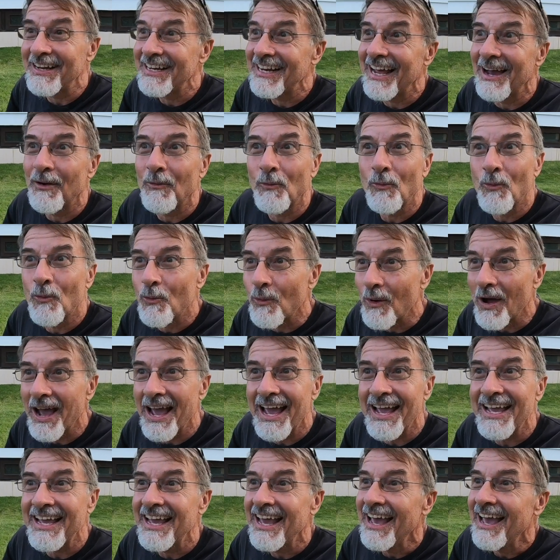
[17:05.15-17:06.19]
that
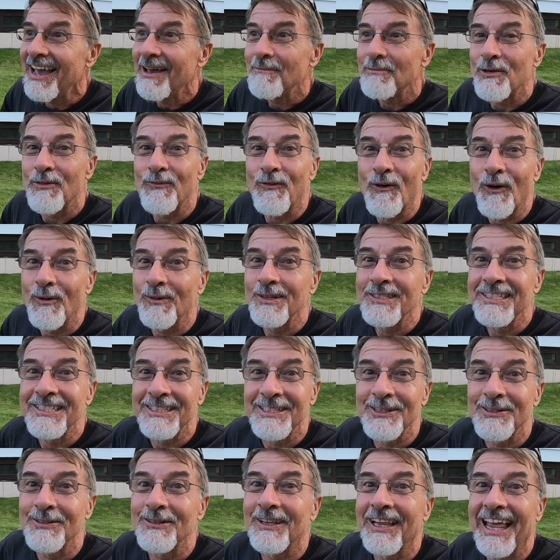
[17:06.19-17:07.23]
way before it was
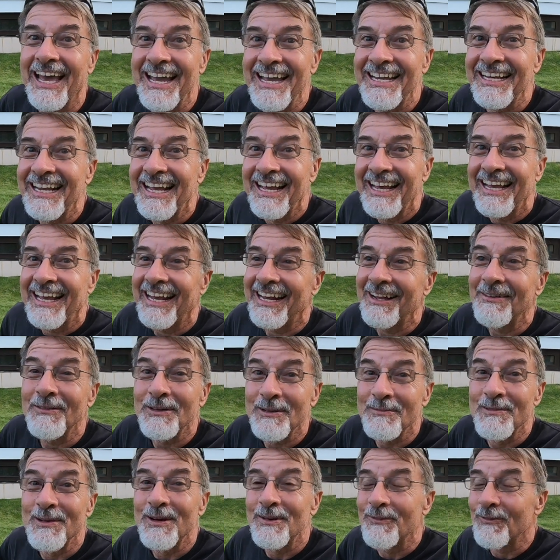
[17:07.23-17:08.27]
too late, and it would
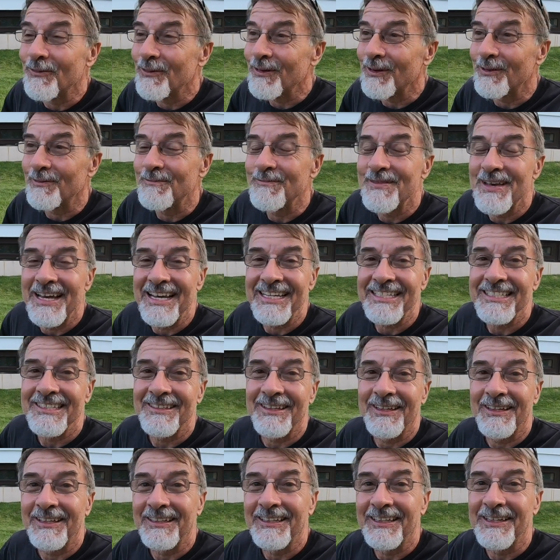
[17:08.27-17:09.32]
have been a real mess.
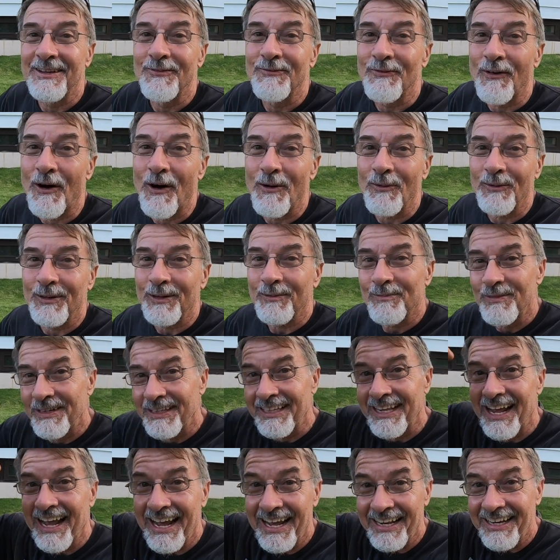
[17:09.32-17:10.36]
The default would have
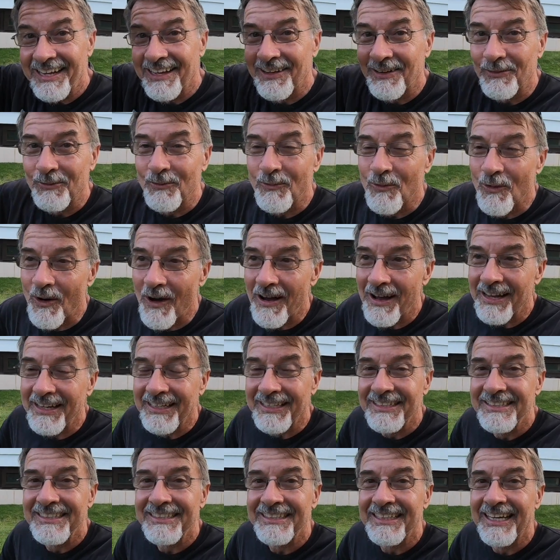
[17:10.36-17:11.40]
been the handheld wand
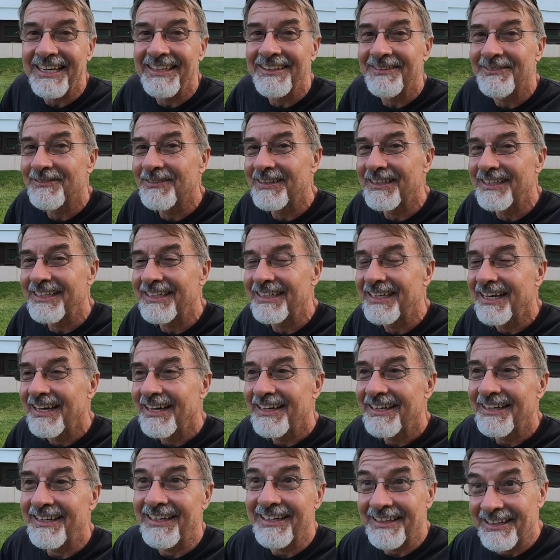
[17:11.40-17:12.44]
instead of the
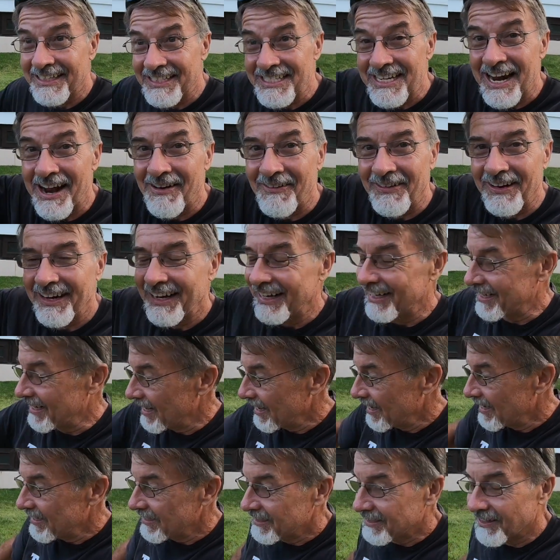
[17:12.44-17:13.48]
shower head.
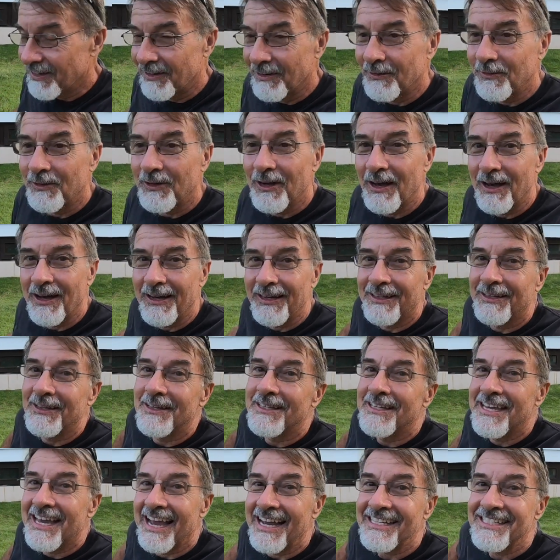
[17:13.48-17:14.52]
So
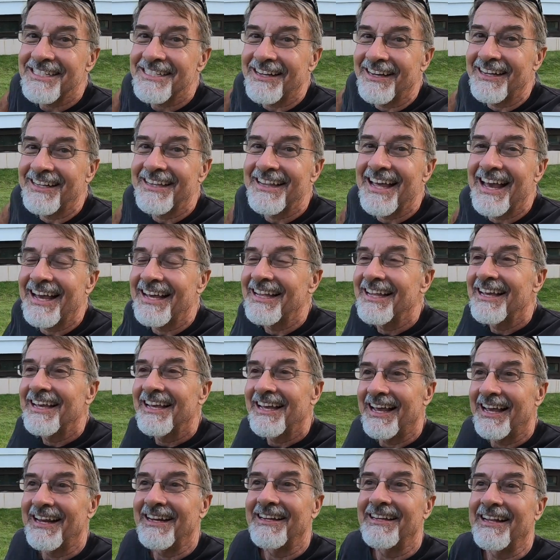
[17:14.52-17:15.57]
good catch on that,
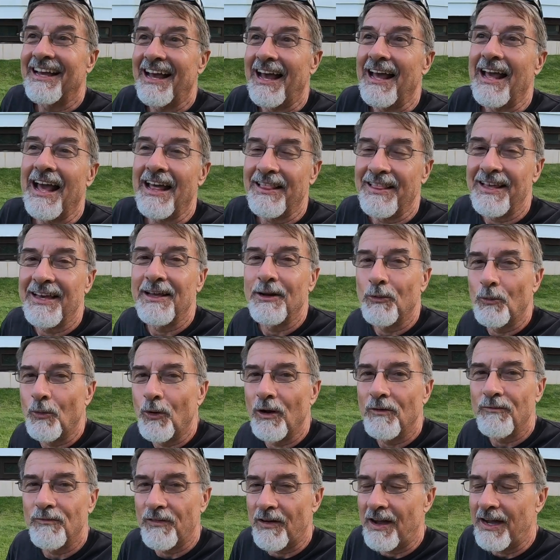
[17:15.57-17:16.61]
and I think it'll
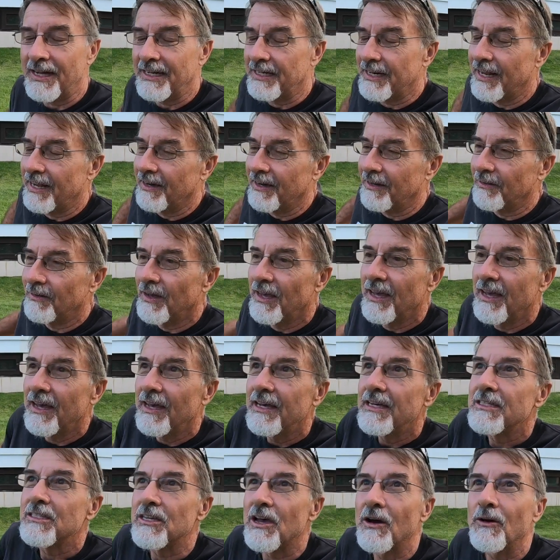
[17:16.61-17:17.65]
work fine now.
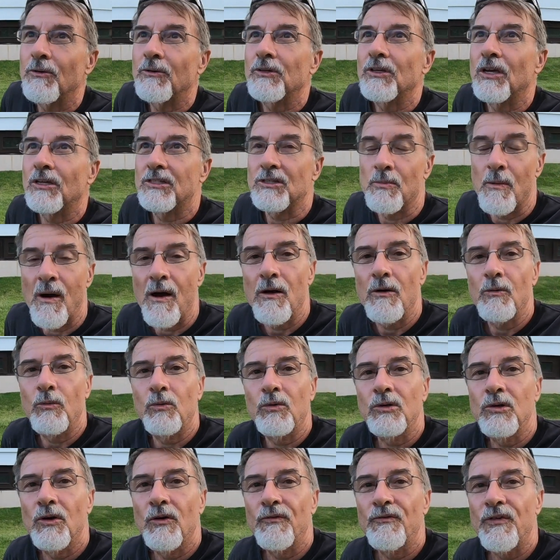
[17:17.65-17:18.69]
So tomorrow
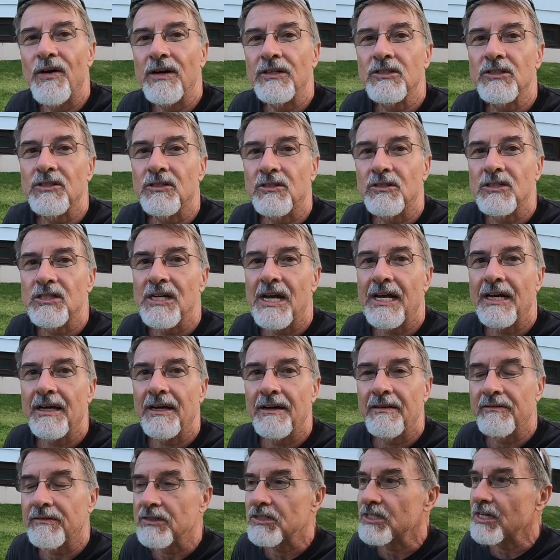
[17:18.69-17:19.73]
we'll do a functional check
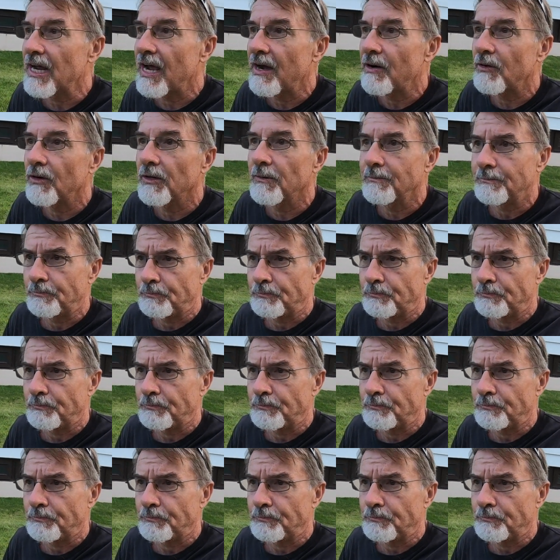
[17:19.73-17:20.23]
of the shower.